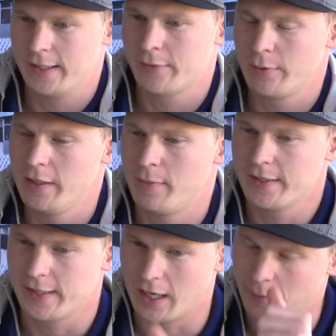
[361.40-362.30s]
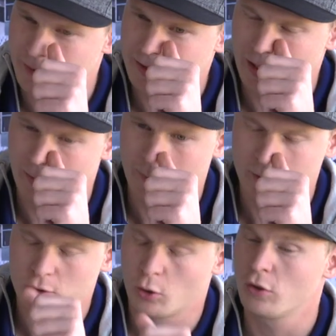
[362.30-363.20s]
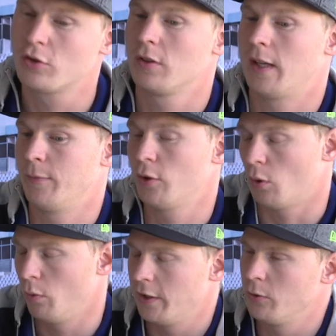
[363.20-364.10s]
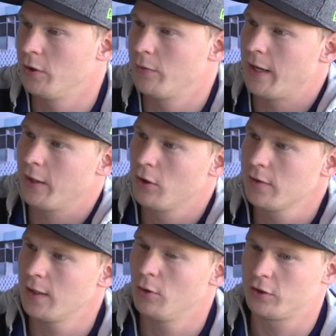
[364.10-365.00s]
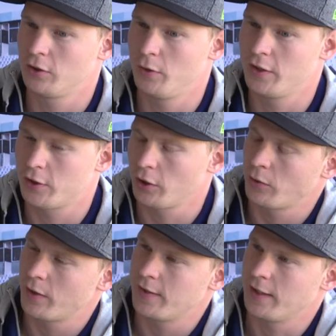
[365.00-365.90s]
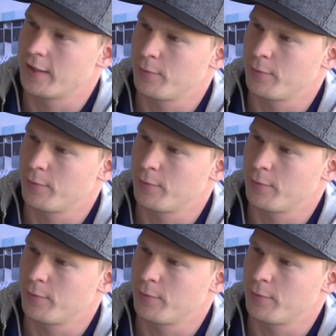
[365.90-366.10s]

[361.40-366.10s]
it's really busy. I mean, I'm not all, I'm not only doing the rallycross. I also do circuit racing in